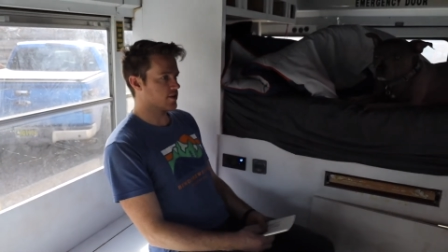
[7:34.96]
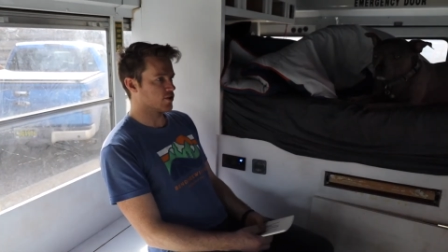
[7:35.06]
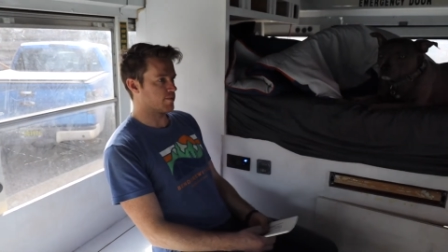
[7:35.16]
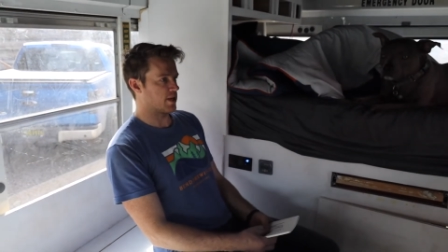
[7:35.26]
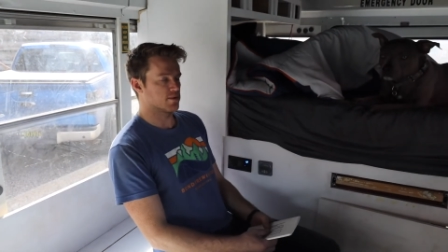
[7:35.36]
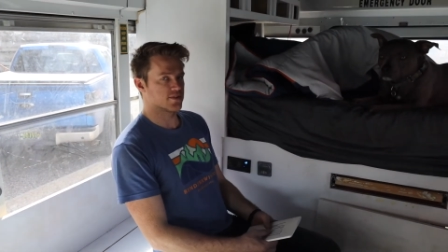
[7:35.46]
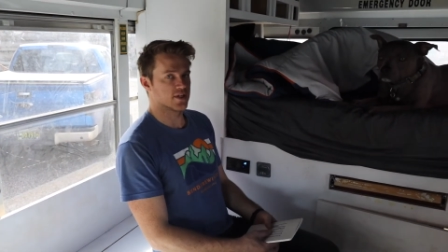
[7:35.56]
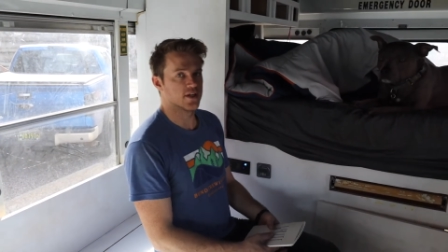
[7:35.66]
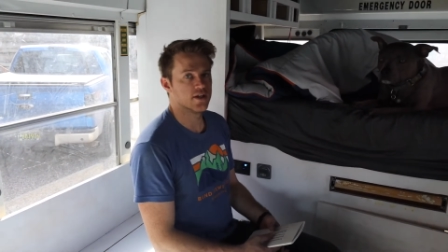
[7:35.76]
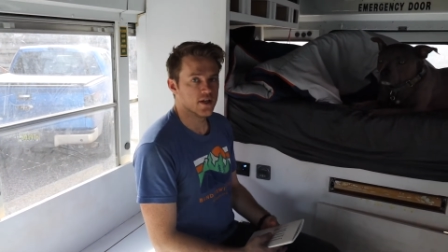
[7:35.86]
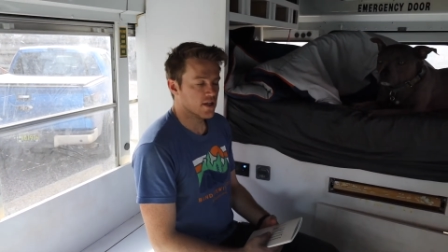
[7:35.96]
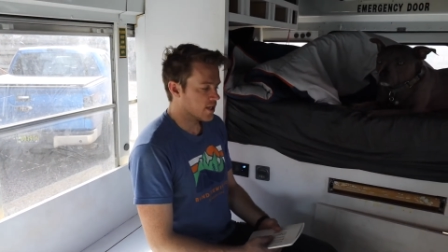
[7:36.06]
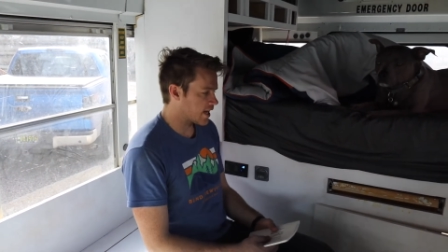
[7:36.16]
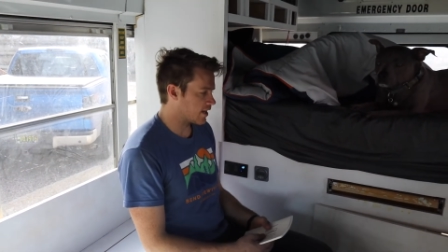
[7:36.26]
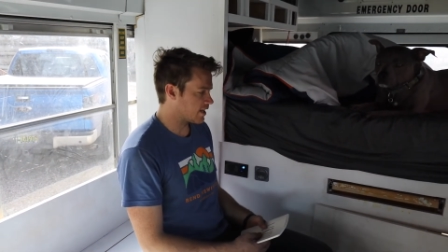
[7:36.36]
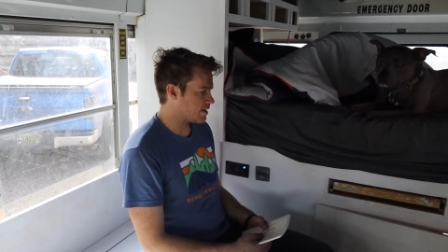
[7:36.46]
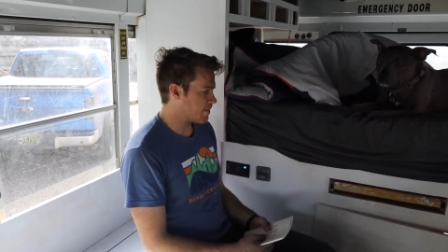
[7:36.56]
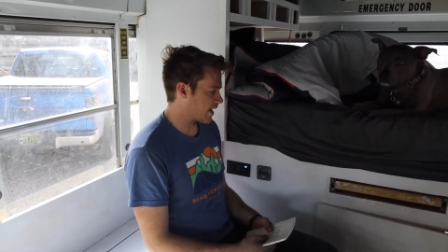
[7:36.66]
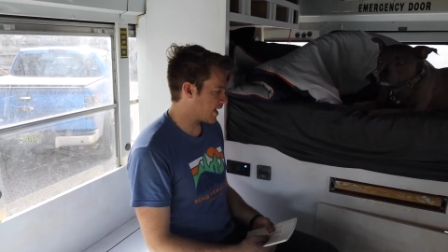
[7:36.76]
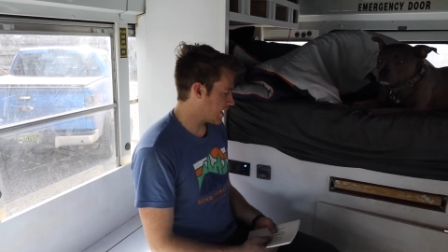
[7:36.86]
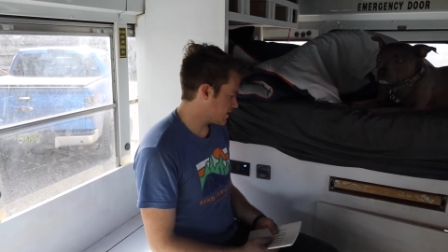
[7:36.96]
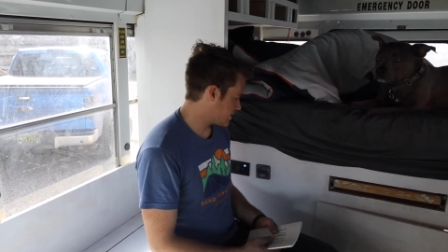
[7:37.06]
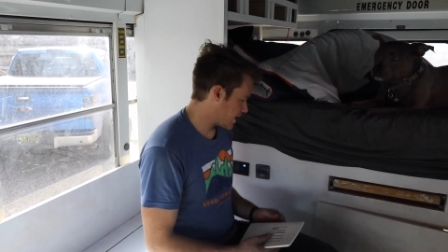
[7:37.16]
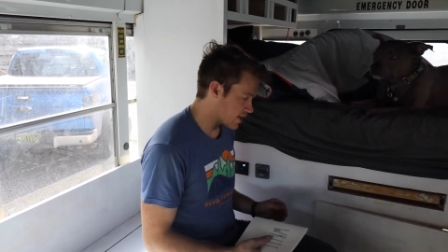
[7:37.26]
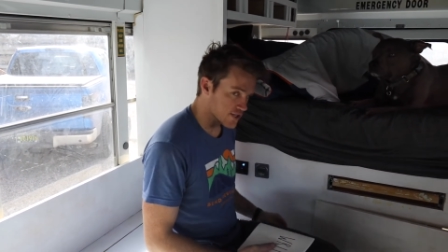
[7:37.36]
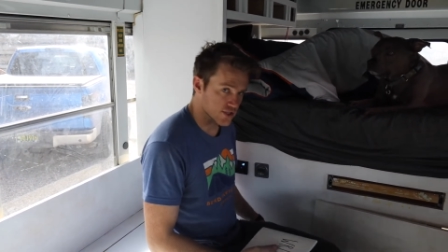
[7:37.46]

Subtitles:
You'll be able to kind of lean back against it, because